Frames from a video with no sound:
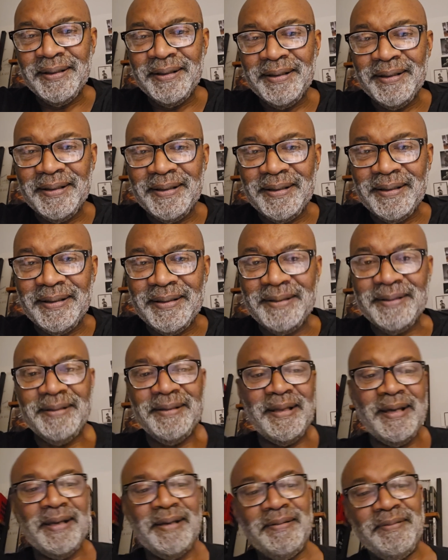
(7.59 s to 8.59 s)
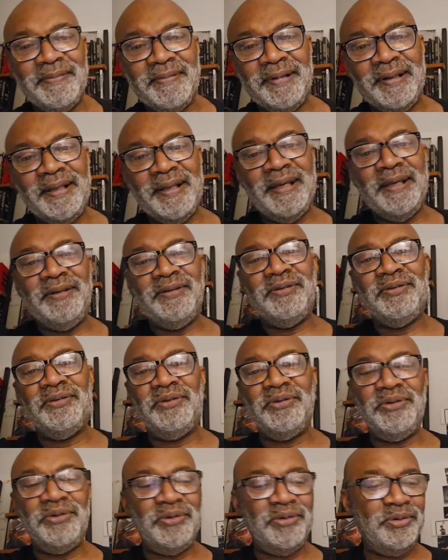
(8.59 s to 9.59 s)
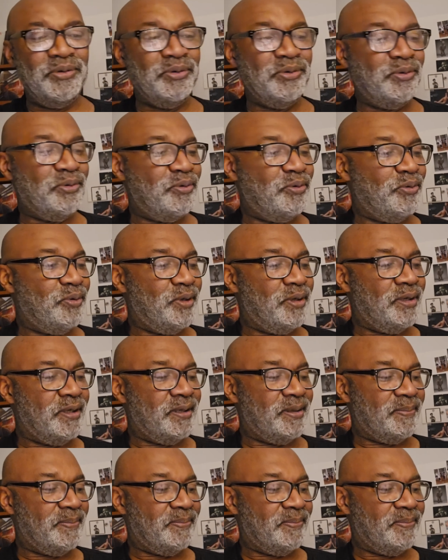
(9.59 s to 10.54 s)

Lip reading: that relates to